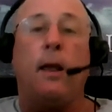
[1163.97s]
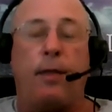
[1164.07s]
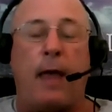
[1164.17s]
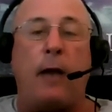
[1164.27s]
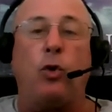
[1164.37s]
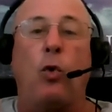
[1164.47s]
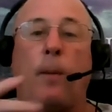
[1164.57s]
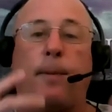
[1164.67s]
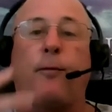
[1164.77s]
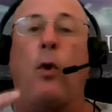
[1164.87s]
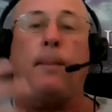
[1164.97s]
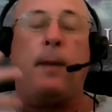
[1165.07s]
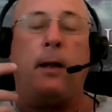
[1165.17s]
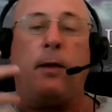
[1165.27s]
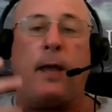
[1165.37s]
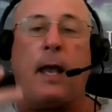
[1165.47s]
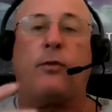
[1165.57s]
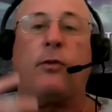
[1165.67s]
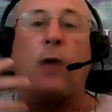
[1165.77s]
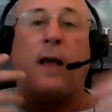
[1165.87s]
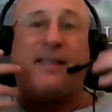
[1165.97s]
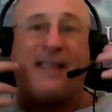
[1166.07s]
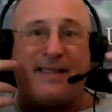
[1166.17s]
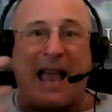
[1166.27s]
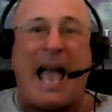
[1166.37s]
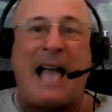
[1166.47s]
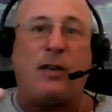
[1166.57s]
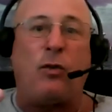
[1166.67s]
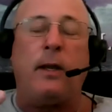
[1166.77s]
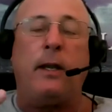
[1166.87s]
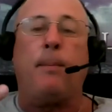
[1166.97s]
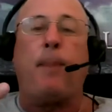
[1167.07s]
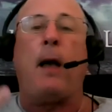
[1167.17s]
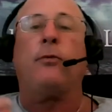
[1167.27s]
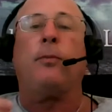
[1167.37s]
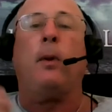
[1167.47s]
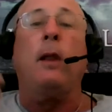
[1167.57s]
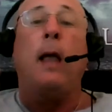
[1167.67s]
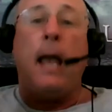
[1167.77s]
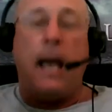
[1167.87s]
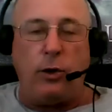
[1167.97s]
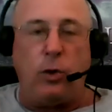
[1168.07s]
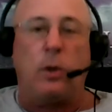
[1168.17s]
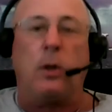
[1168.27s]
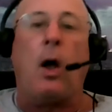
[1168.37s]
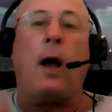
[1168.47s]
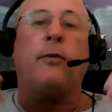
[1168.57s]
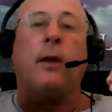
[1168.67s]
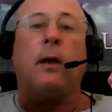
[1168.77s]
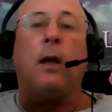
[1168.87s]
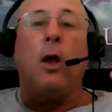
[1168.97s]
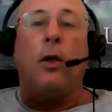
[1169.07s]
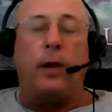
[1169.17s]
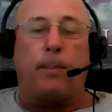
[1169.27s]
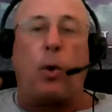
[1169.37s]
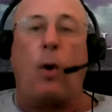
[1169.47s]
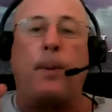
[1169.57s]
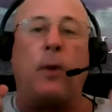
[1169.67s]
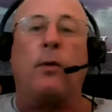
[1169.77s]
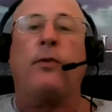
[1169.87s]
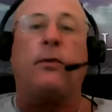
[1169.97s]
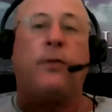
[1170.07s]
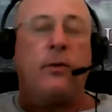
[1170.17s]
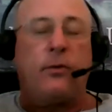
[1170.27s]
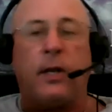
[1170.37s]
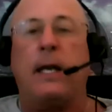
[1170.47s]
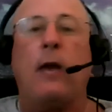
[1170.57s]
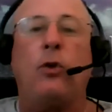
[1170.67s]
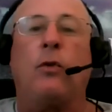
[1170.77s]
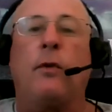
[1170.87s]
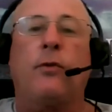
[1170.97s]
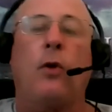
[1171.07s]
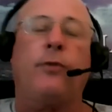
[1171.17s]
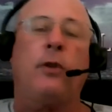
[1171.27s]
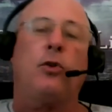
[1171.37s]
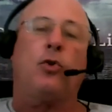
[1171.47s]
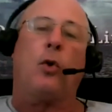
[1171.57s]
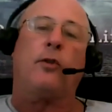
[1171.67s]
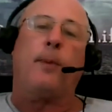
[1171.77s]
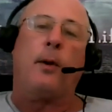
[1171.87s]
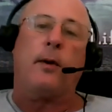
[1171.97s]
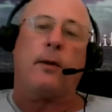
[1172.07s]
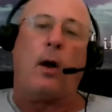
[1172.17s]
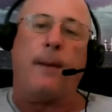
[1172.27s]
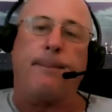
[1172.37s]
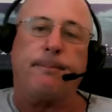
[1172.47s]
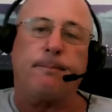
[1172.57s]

that you are performing the exercise as accurately as possible and utilizing the appropriate resistance to get your results in the shortest period of time.